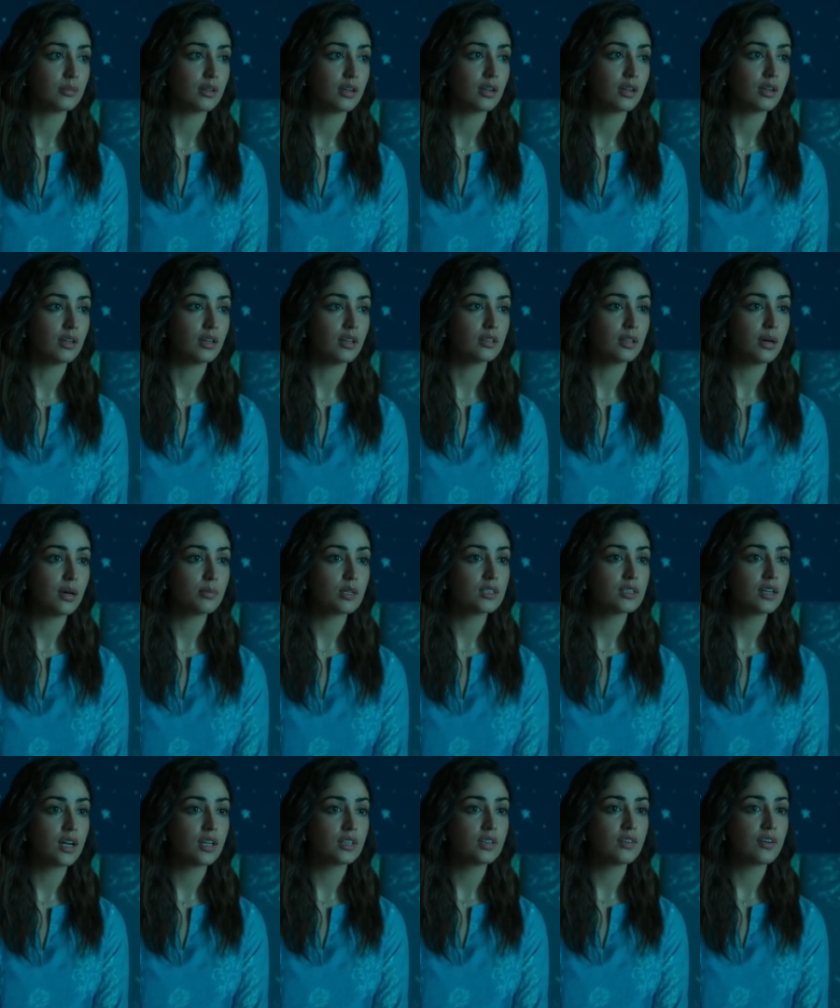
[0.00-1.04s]
only talk to
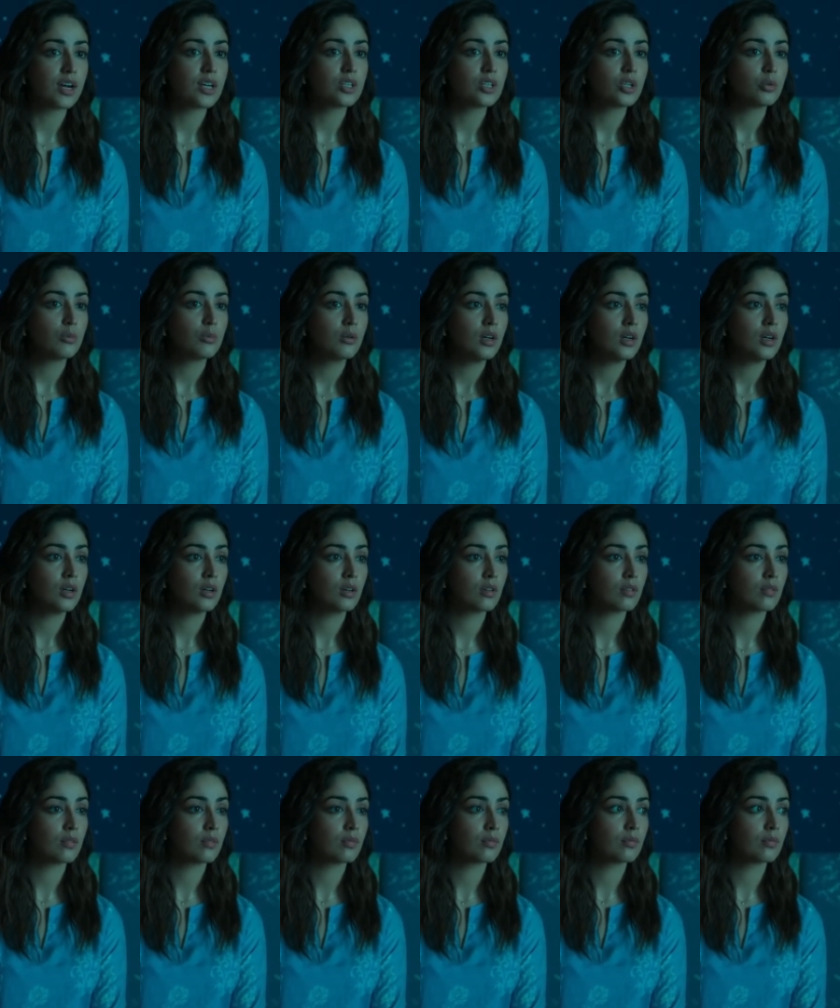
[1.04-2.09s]
Officer Javed Khan.